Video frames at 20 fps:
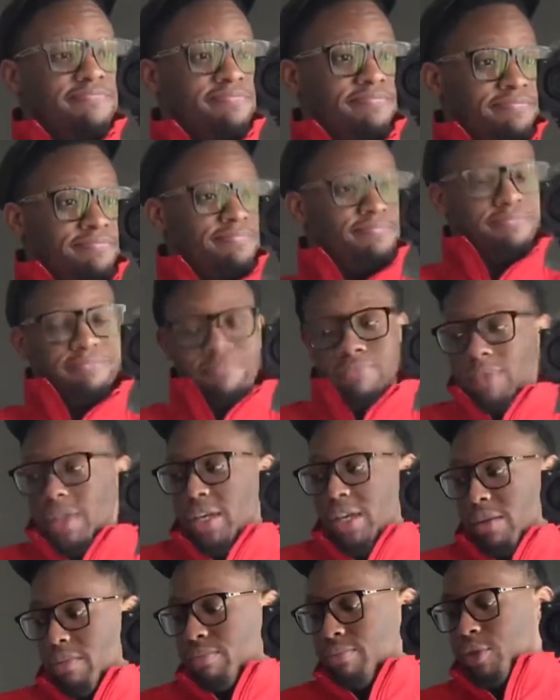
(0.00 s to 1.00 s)
Mm-hmm.
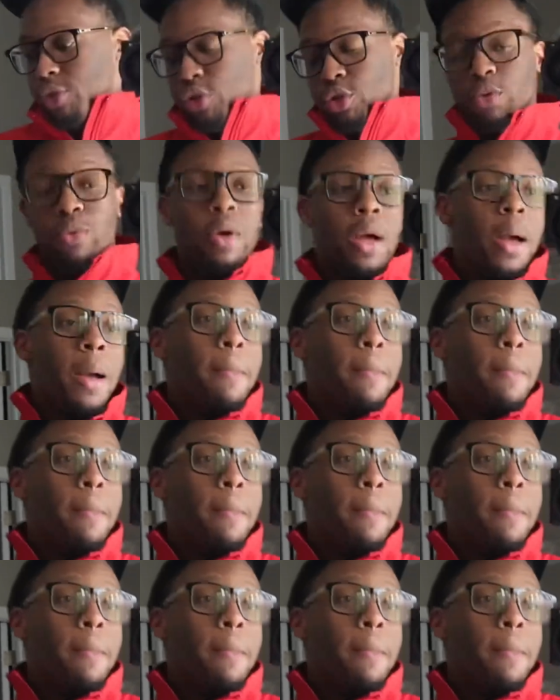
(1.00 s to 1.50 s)
Yeah, sure do.